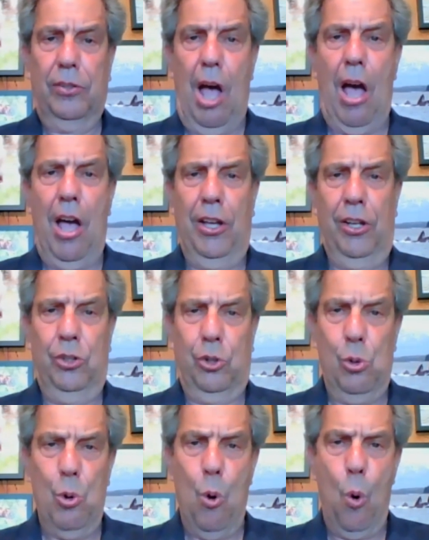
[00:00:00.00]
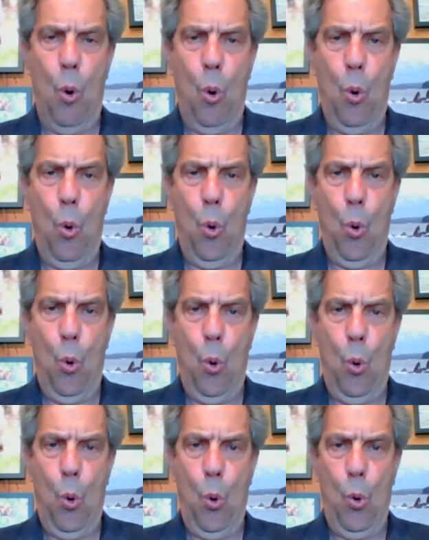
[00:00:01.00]
Thank
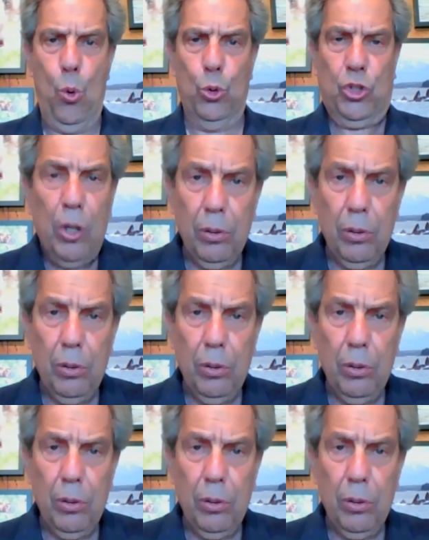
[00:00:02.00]
you.